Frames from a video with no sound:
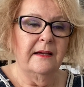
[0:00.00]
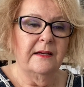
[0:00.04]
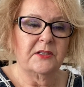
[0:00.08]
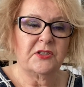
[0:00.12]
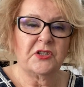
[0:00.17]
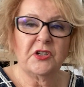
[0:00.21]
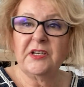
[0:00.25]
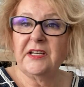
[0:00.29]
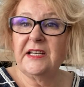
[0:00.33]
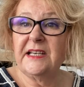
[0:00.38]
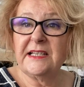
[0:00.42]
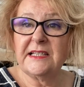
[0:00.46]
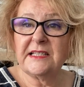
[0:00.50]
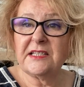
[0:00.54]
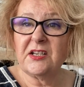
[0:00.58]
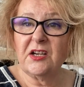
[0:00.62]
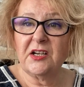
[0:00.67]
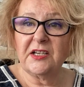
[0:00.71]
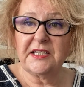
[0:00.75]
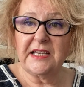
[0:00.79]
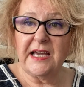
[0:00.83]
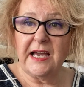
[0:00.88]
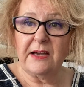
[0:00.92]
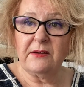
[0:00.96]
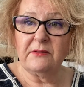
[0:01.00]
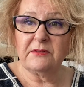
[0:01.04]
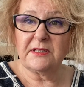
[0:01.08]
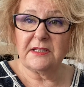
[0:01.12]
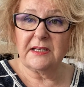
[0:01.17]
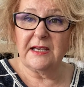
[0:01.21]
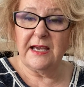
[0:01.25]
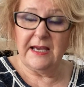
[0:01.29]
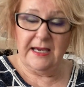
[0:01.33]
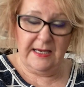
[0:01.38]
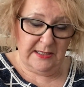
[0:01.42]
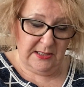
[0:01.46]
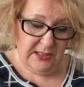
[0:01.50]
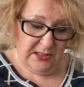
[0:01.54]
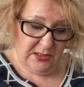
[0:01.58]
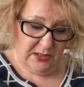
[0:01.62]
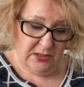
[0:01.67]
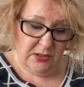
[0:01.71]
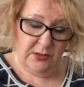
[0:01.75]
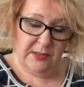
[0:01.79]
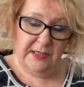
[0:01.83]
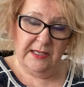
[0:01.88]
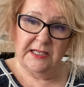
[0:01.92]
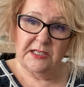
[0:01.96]
turn it inside out and
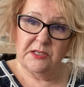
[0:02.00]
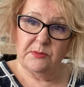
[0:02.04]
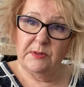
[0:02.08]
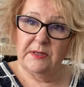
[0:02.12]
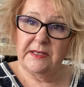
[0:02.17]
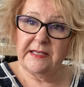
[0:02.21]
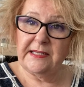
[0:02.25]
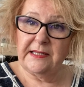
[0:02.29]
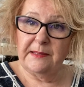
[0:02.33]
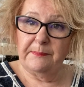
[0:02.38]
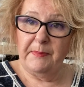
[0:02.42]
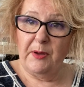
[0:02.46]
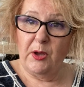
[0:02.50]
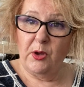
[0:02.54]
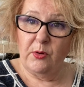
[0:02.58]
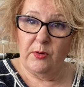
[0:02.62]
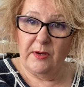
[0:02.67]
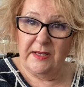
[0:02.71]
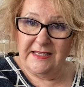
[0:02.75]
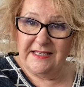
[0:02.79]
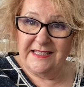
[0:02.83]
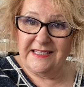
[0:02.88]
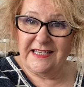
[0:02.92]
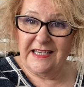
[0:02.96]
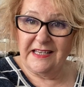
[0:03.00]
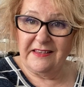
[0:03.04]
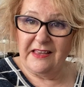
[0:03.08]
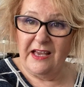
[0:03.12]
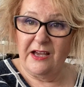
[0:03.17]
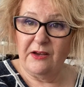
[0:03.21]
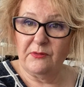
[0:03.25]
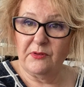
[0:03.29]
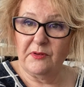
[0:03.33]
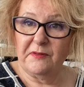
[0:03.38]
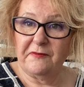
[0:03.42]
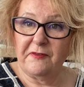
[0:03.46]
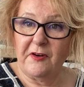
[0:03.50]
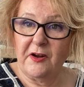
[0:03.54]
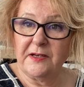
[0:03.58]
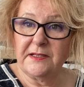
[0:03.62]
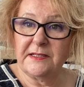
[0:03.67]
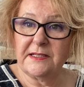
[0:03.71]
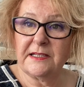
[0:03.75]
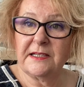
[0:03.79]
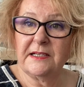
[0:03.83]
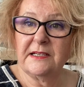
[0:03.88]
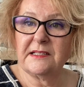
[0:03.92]
turn it into a little bow and stick that on the front.